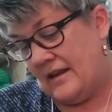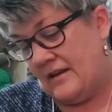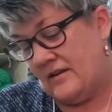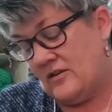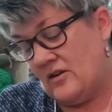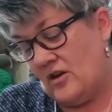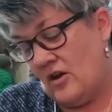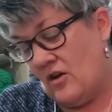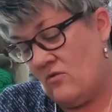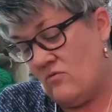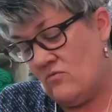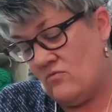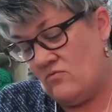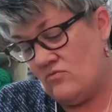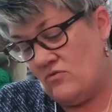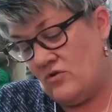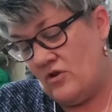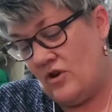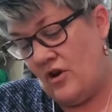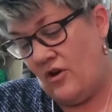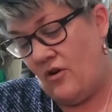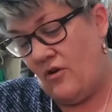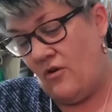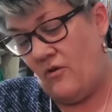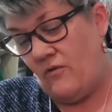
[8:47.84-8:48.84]
I don't
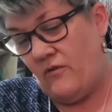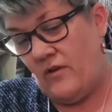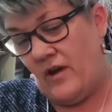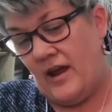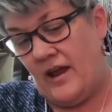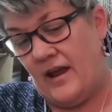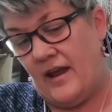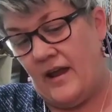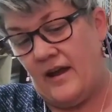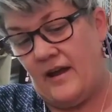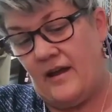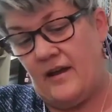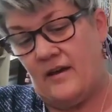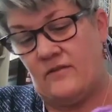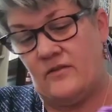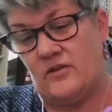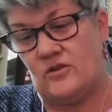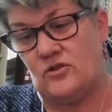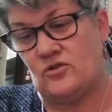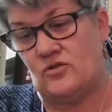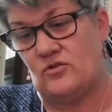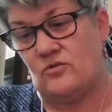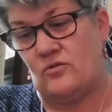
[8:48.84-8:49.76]
know if I have a